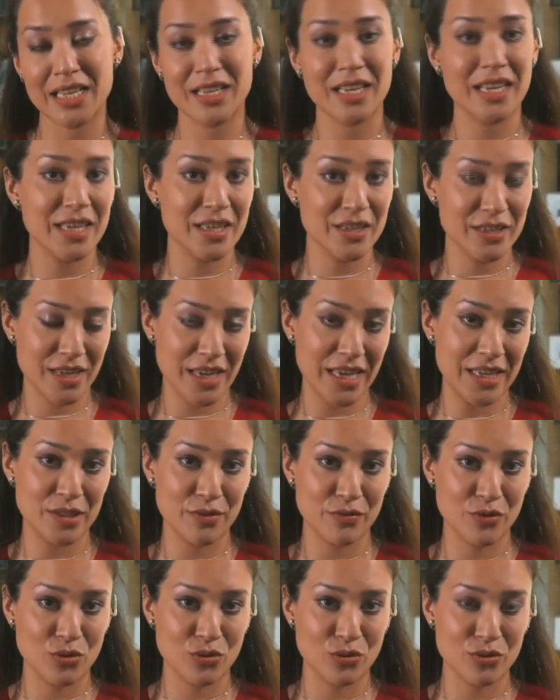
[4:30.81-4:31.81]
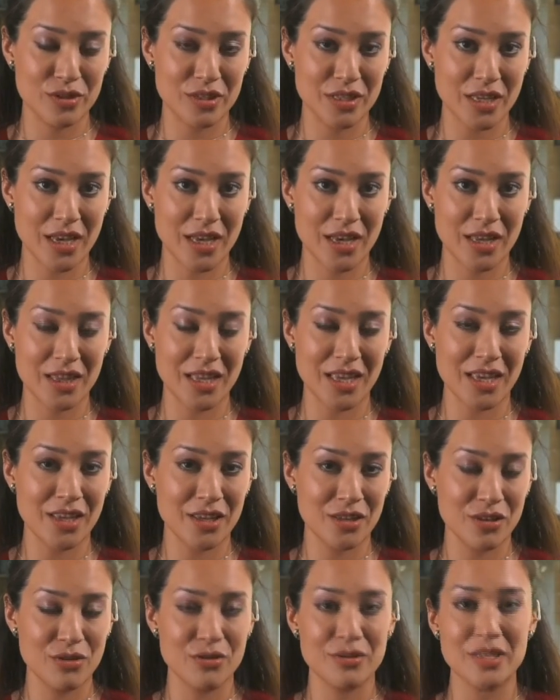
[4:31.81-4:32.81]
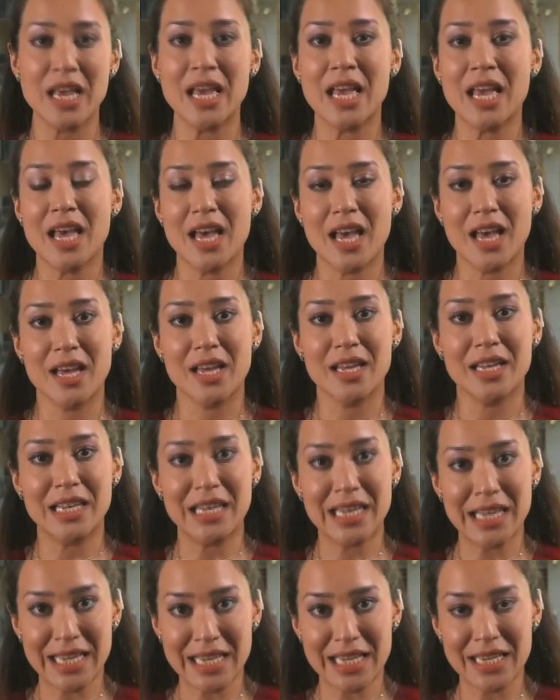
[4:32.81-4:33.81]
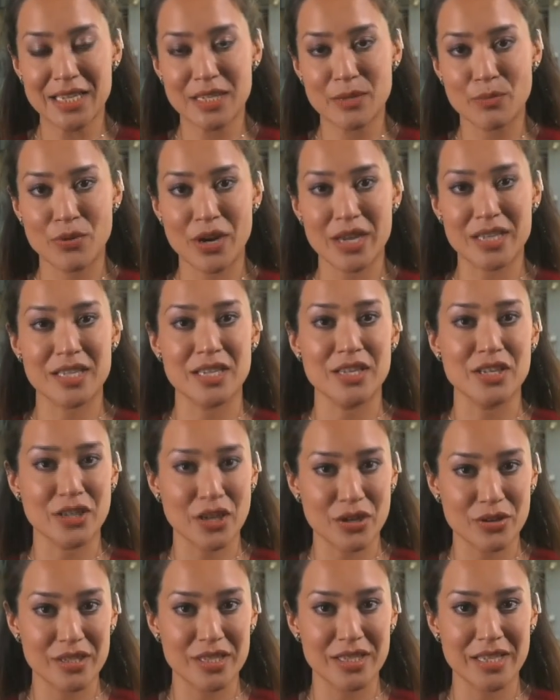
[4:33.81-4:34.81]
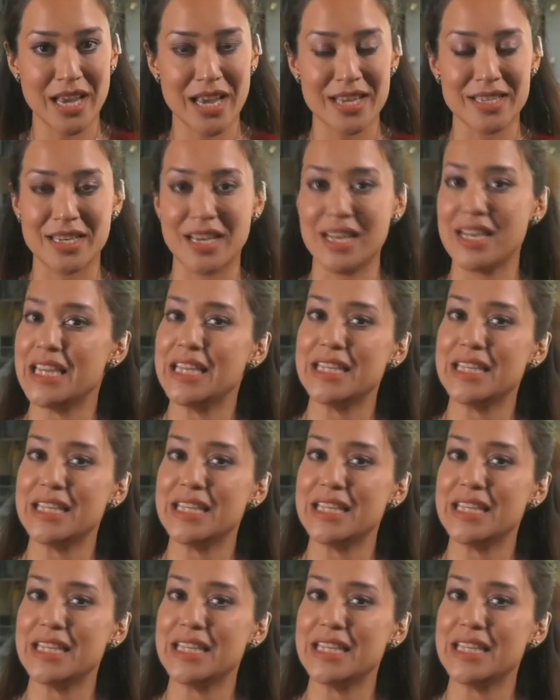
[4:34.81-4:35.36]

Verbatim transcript: he is, of course, uh, the EU's uh, lead Brexit negotiator, and he